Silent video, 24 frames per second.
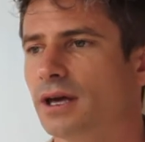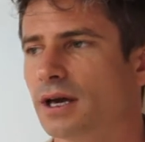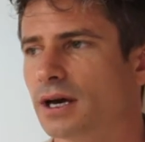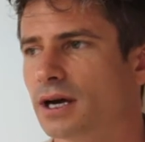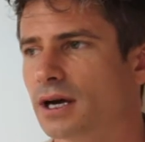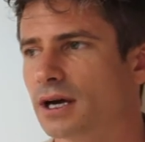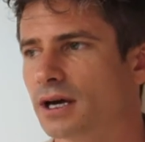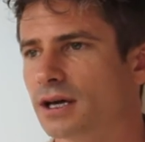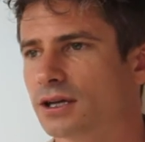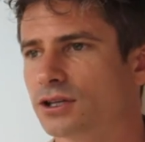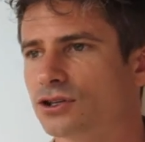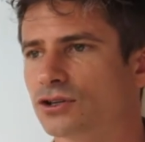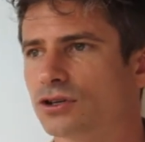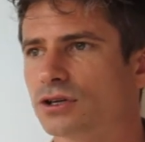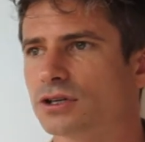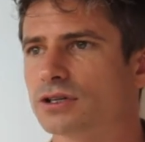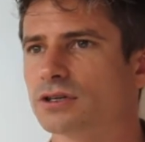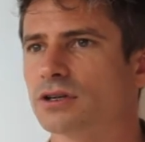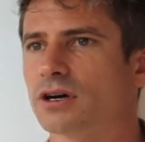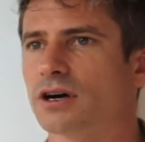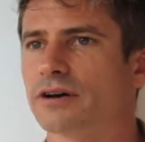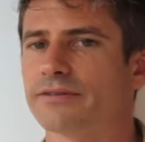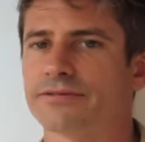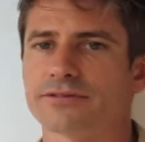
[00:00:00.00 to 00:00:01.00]

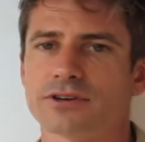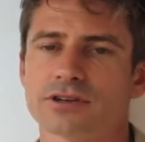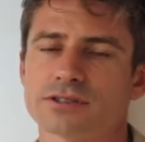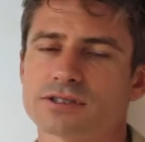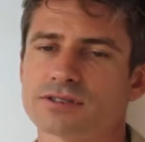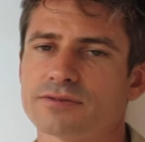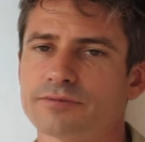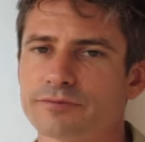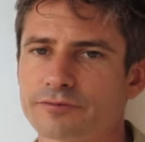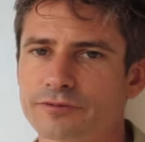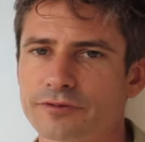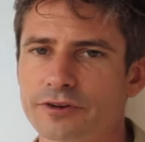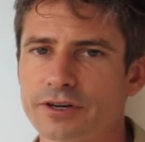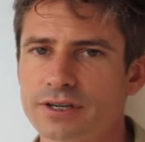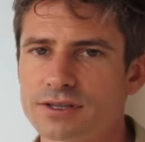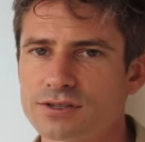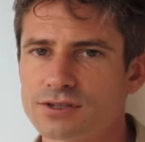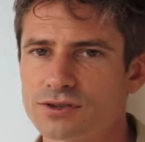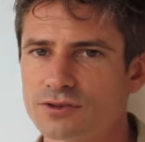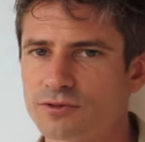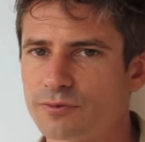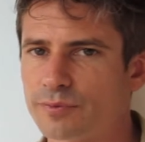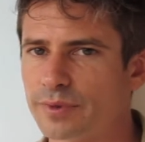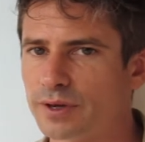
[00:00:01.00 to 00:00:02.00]
I've got some
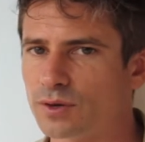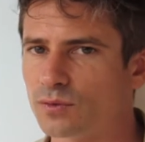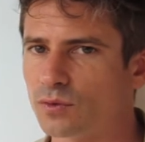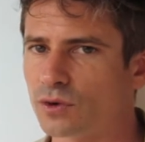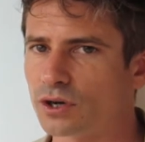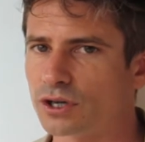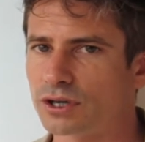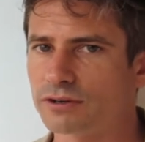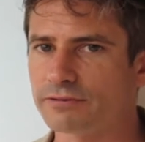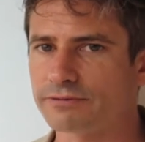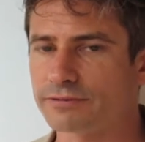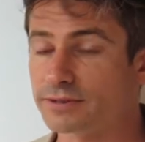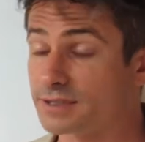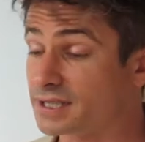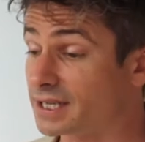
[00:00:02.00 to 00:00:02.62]
friends who have been working for,